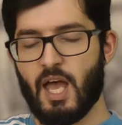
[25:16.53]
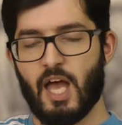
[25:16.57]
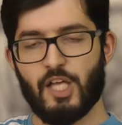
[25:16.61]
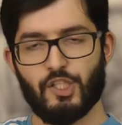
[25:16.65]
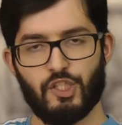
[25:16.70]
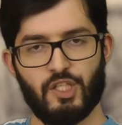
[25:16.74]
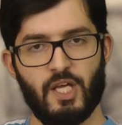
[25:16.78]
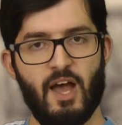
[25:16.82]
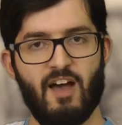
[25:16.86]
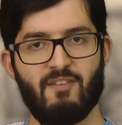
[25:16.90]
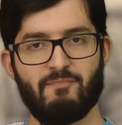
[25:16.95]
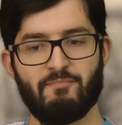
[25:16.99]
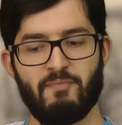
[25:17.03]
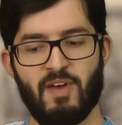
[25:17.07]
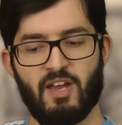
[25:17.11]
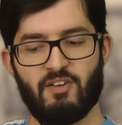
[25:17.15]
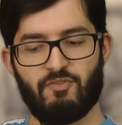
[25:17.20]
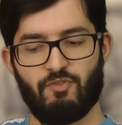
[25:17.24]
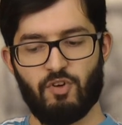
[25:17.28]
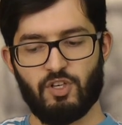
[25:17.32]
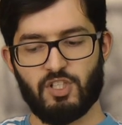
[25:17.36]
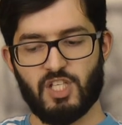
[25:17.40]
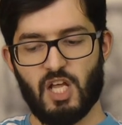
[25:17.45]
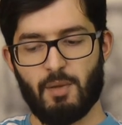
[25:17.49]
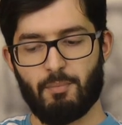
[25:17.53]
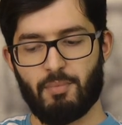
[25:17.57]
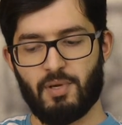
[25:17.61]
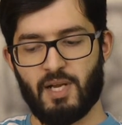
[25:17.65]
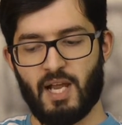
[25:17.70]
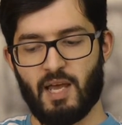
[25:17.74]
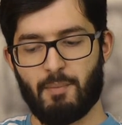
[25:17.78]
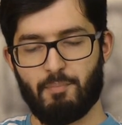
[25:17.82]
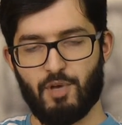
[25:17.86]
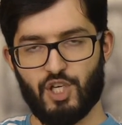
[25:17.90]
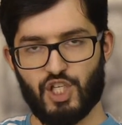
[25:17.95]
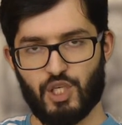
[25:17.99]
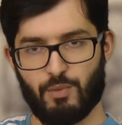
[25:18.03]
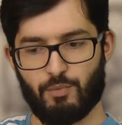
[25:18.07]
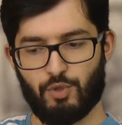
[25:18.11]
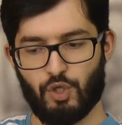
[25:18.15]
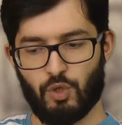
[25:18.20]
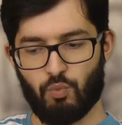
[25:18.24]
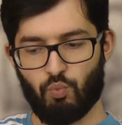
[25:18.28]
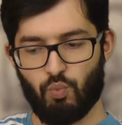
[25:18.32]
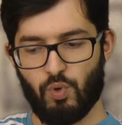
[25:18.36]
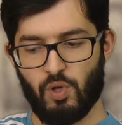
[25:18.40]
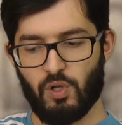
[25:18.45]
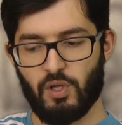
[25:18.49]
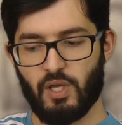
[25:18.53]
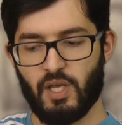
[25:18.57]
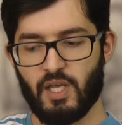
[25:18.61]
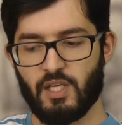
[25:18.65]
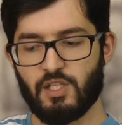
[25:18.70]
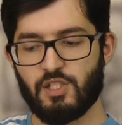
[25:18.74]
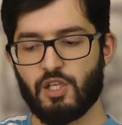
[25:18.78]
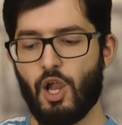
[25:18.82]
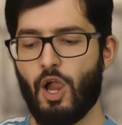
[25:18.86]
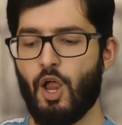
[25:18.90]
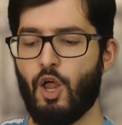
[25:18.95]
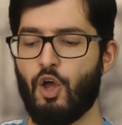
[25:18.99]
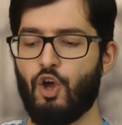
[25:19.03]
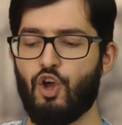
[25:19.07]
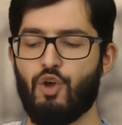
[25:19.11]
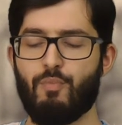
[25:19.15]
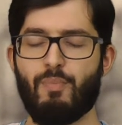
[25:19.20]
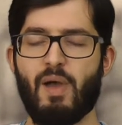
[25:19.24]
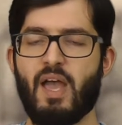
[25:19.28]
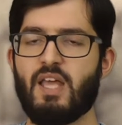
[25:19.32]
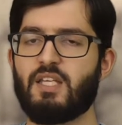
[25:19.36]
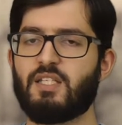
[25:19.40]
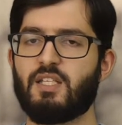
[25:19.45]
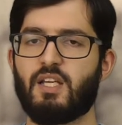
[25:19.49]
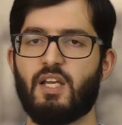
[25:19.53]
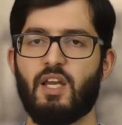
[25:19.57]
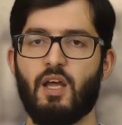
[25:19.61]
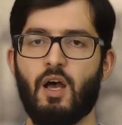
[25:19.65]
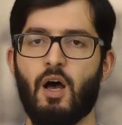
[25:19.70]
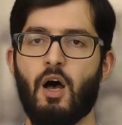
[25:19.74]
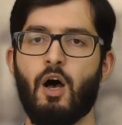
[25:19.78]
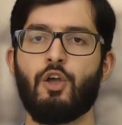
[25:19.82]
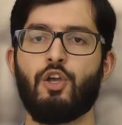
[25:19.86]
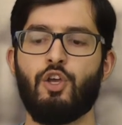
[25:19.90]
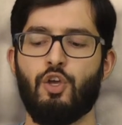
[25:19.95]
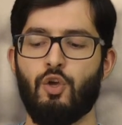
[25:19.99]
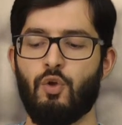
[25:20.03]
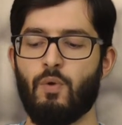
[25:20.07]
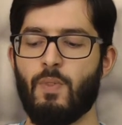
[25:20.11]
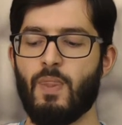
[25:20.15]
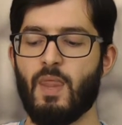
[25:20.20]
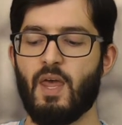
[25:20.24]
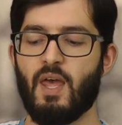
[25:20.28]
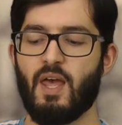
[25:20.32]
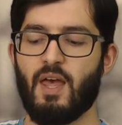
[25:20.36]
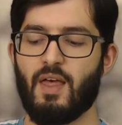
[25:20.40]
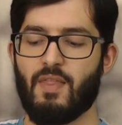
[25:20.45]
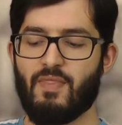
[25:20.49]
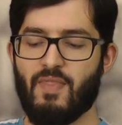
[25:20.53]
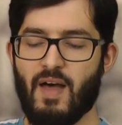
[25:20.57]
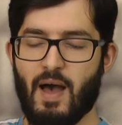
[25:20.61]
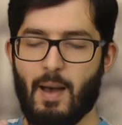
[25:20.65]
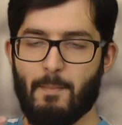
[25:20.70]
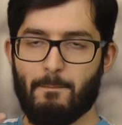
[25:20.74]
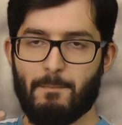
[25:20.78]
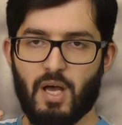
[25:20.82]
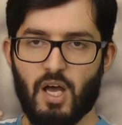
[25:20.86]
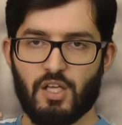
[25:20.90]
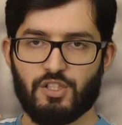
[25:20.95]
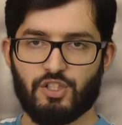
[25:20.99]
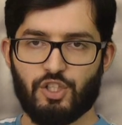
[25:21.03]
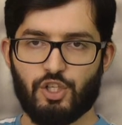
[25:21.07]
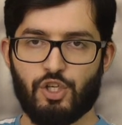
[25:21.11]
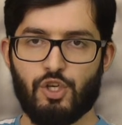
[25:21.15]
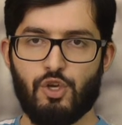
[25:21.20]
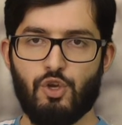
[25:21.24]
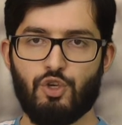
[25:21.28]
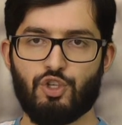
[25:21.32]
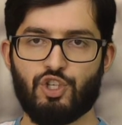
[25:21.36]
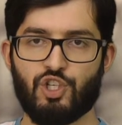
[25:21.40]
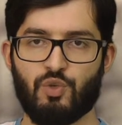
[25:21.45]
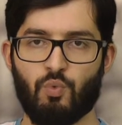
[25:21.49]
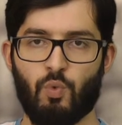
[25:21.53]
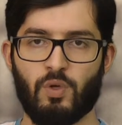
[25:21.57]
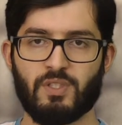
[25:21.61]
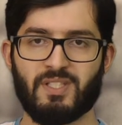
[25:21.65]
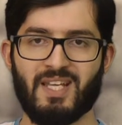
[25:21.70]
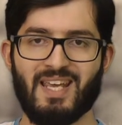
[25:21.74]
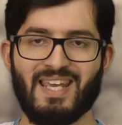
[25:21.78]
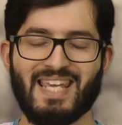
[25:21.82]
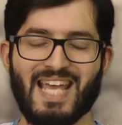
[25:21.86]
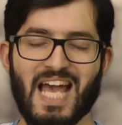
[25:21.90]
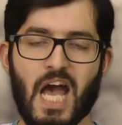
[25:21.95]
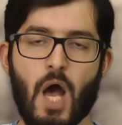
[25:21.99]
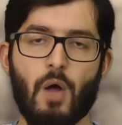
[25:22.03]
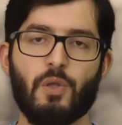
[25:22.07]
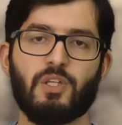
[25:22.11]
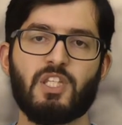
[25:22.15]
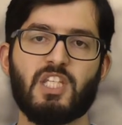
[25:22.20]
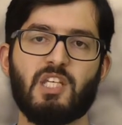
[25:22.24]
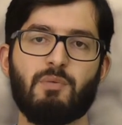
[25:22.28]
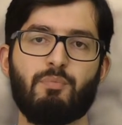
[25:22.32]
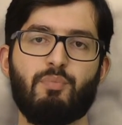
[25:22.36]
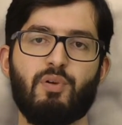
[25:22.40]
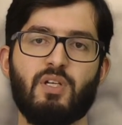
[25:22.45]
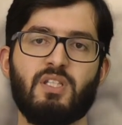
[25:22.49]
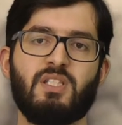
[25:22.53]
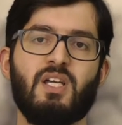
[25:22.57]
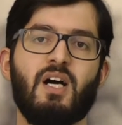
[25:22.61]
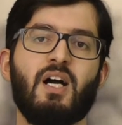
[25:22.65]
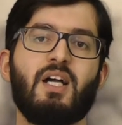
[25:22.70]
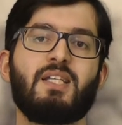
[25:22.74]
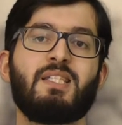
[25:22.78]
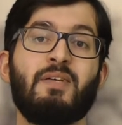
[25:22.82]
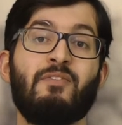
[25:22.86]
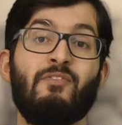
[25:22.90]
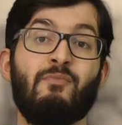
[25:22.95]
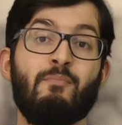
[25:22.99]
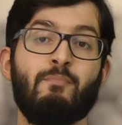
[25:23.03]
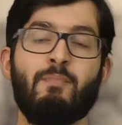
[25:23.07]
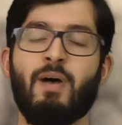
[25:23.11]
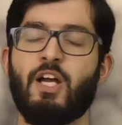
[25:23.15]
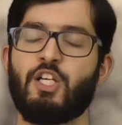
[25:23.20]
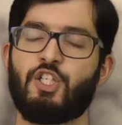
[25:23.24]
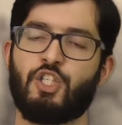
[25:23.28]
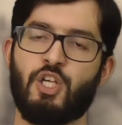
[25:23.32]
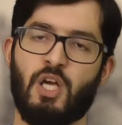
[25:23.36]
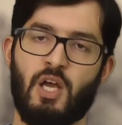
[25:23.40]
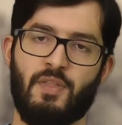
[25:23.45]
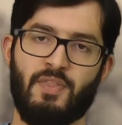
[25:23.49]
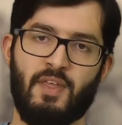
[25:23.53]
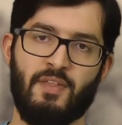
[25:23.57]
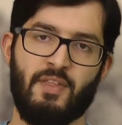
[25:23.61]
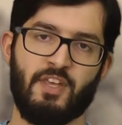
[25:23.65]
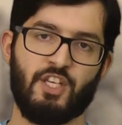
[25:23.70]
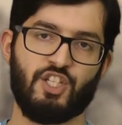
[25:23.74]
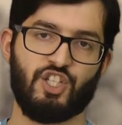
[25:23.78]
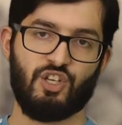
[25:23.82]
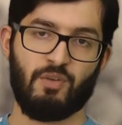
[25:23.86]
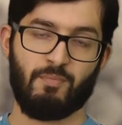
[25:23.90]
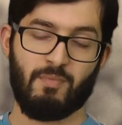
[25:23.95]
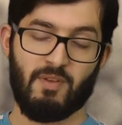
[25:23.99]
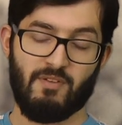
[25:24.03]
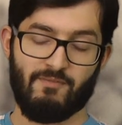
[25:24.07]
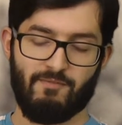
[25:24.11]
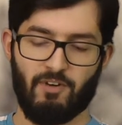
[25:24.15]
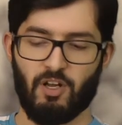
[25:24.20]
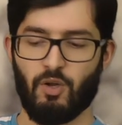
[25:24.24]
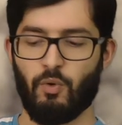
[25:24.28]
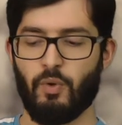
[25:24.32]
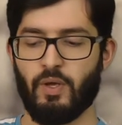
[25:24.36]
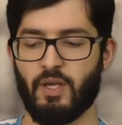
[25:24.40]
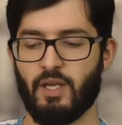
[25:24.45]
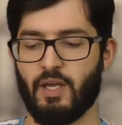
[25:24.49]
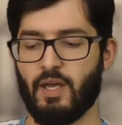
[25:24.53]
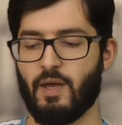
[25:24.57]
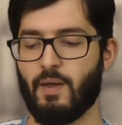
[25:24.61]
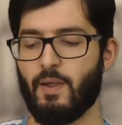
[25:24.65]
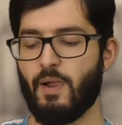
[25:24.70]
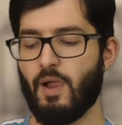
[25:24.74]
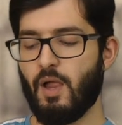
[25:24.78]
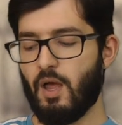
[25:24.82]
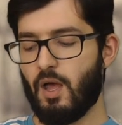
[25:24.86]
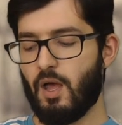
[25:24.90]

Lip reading: So you have men, for example, like Bishop John Wilkins, who basically argue that persecution was a counterproductive measure and that they shouldn't be following it